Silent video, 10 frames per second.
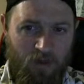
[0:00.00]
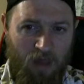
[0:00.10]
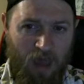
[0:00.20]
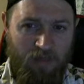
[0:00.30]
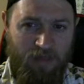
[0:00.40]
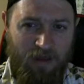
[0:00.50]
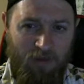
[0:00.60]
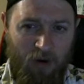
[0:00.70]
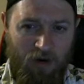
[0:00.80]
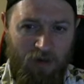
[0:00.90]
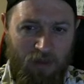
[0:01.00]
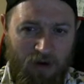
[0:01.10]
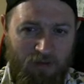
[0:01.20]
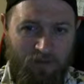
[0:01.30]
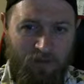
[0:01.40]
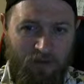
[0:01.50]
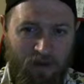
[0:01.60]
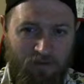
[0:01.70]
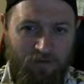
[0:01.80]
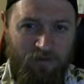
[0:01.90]
I think I'm already emitting some
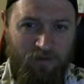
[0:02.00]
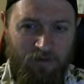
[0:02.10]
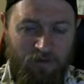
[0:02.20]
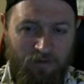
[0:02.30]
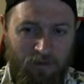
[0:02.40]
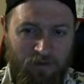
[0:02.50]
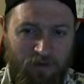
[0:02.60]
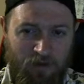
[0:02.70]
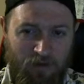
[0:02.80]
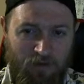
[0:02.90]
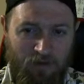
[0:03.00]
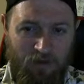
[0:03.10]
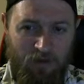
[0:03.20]
stuff, some signals.